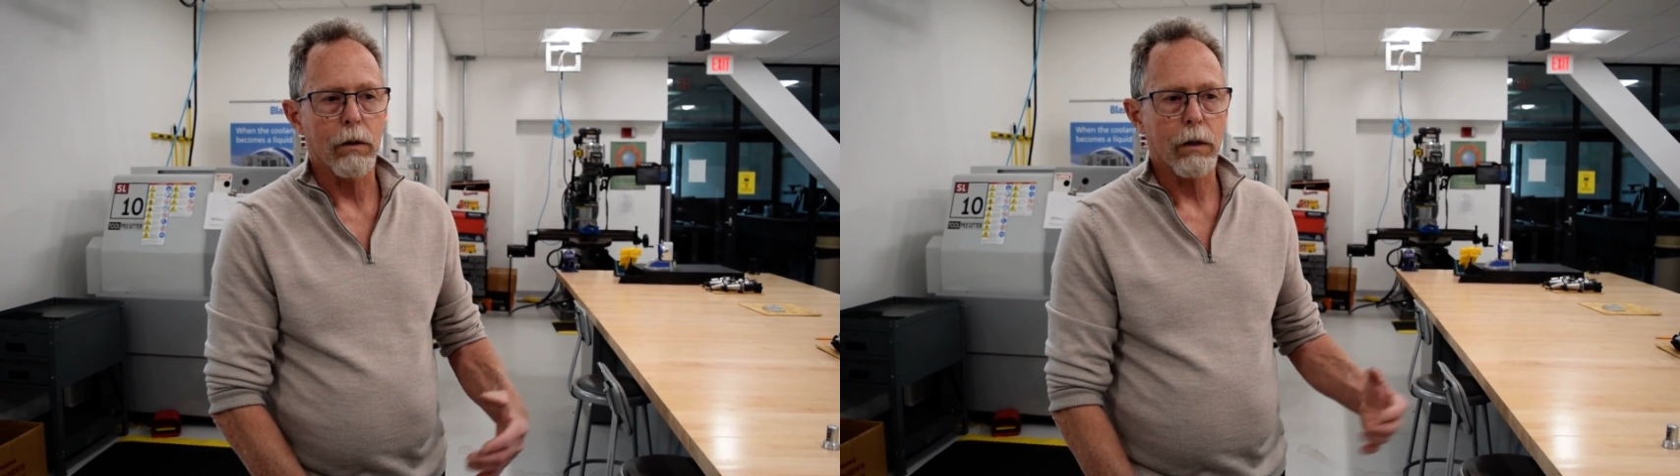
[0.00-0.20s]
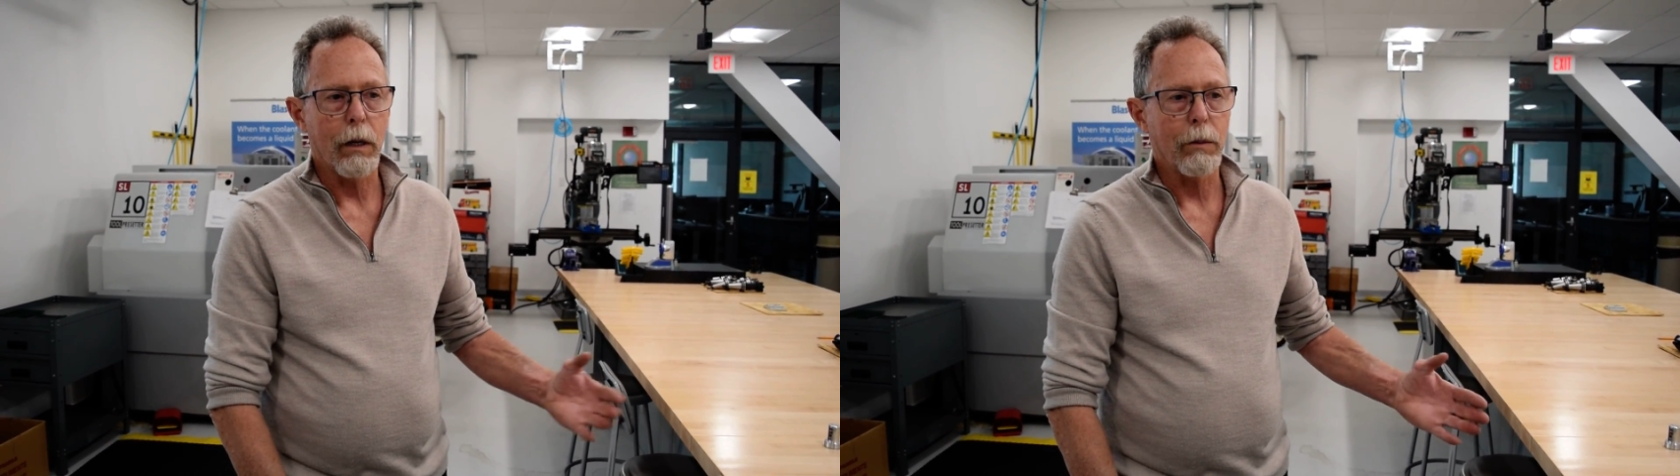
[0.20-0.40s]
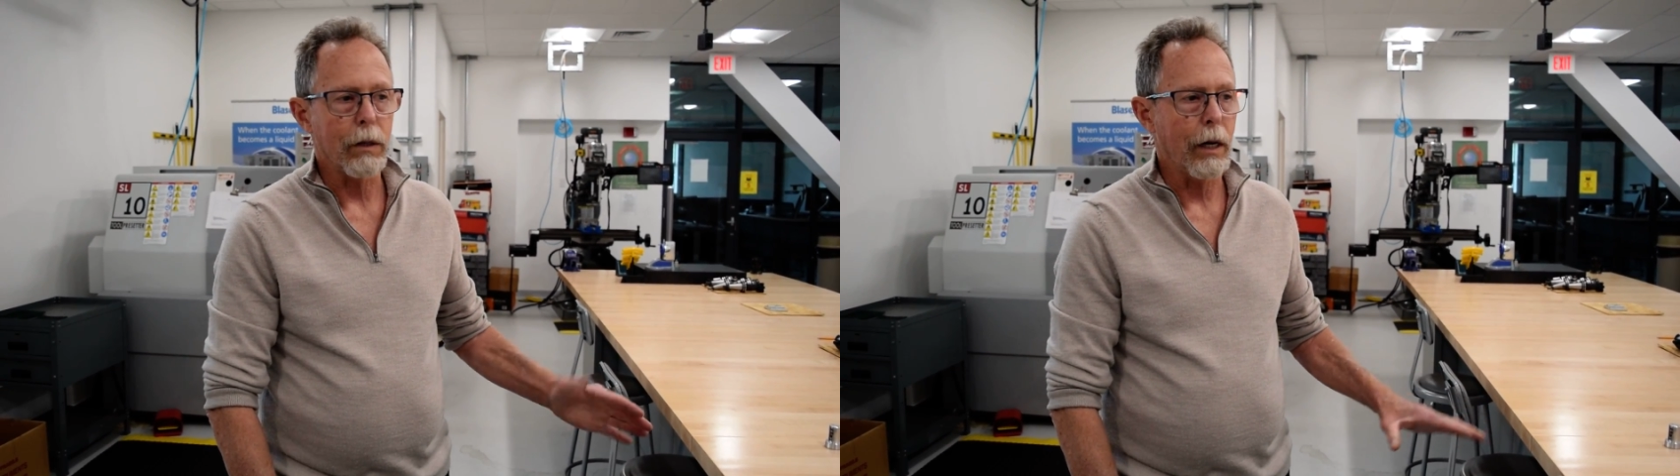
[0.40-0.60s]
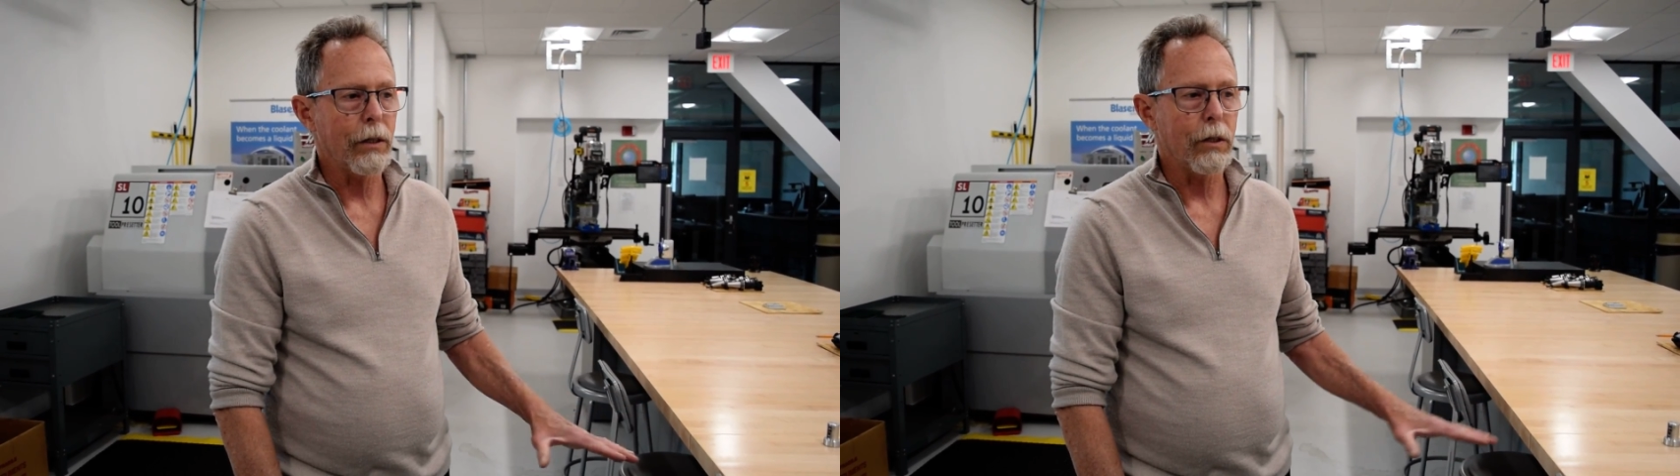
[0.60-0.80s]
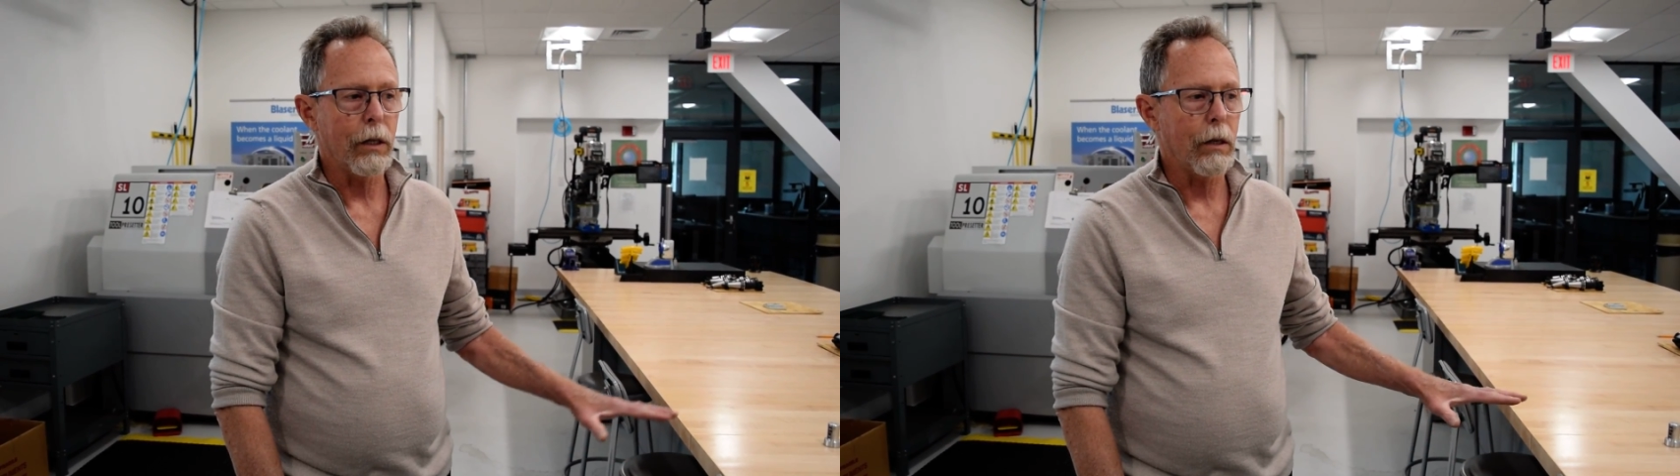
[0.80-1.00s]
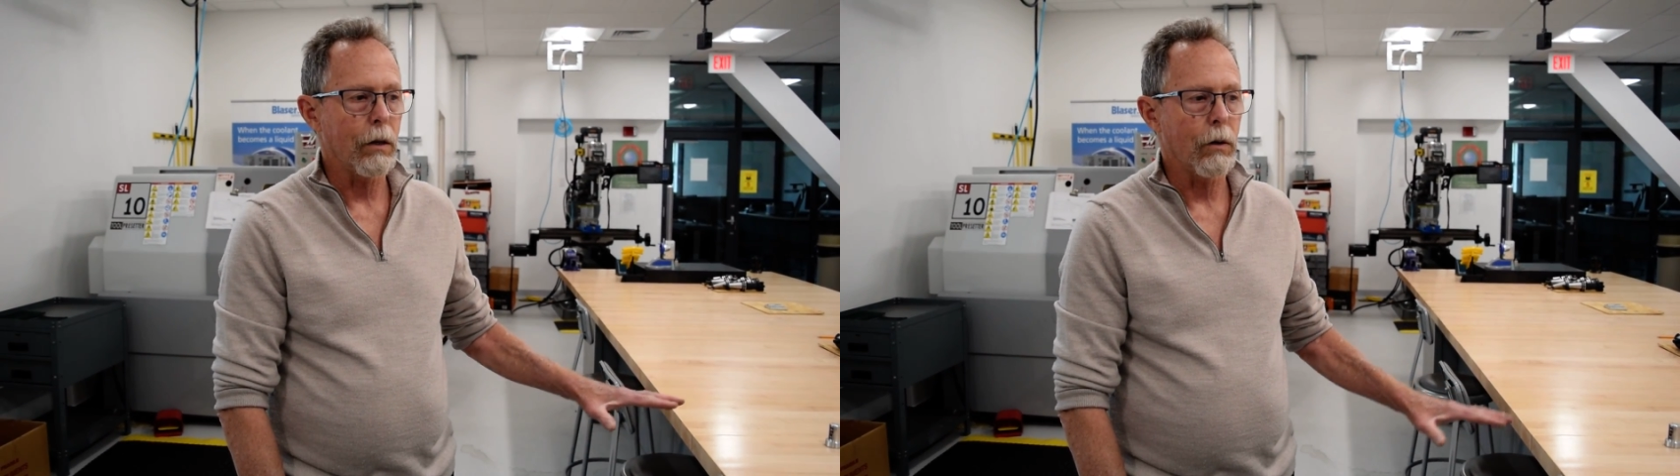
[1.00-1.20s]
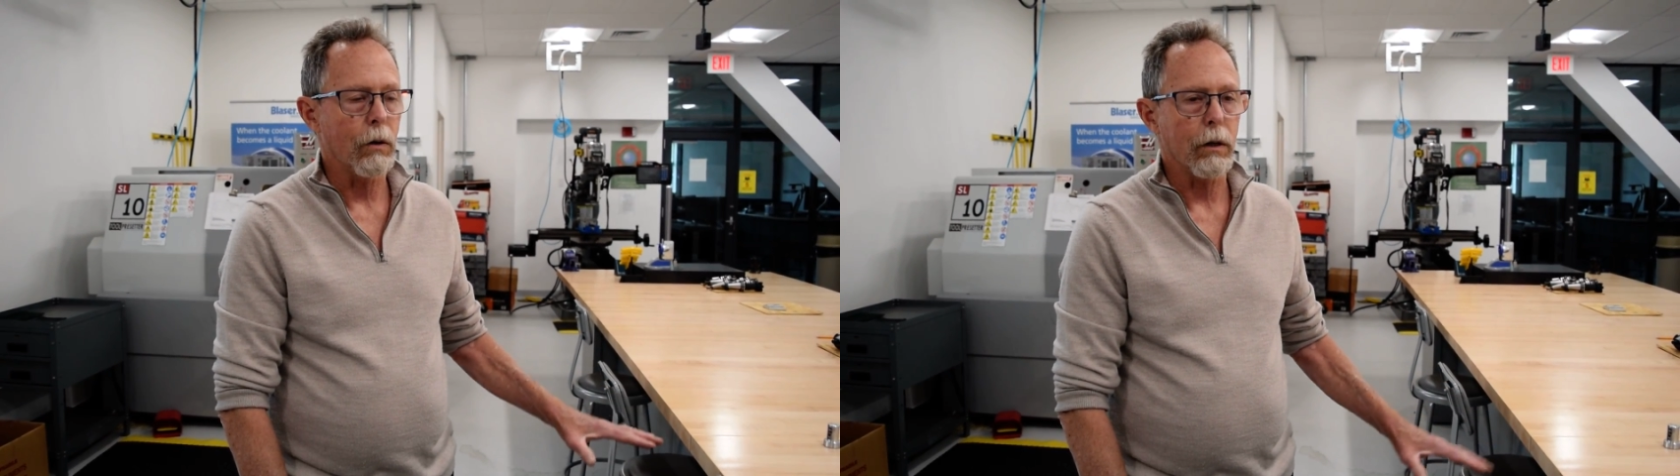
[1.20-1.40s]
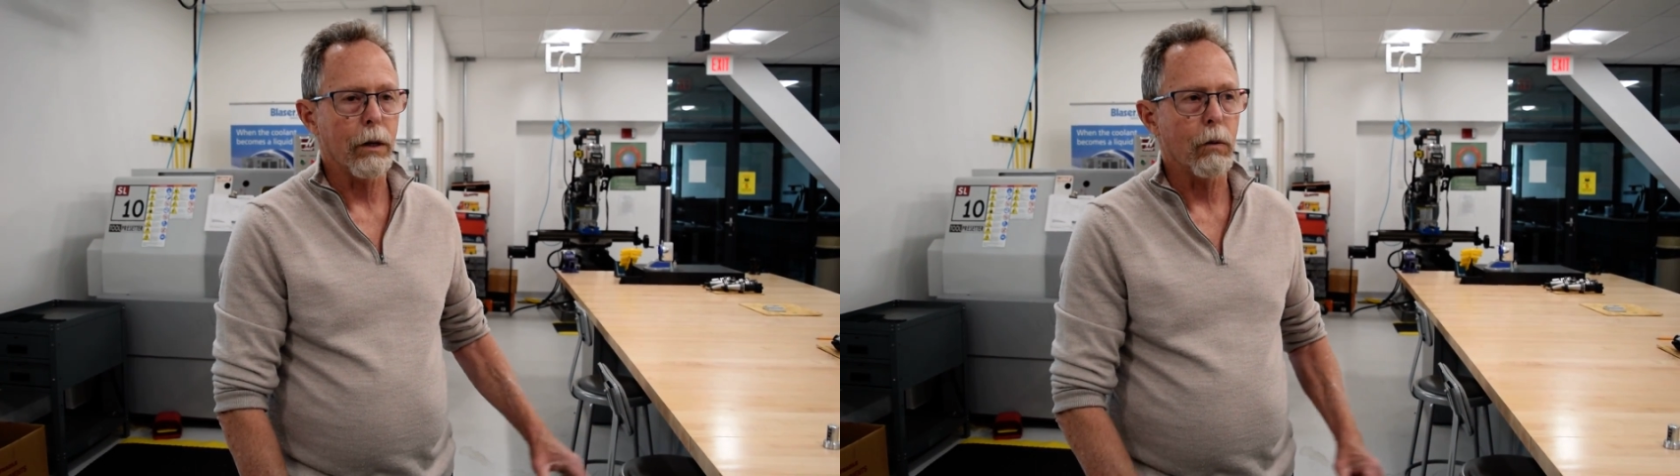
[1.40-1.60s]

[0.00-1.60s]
keep a nice, neat, and orderly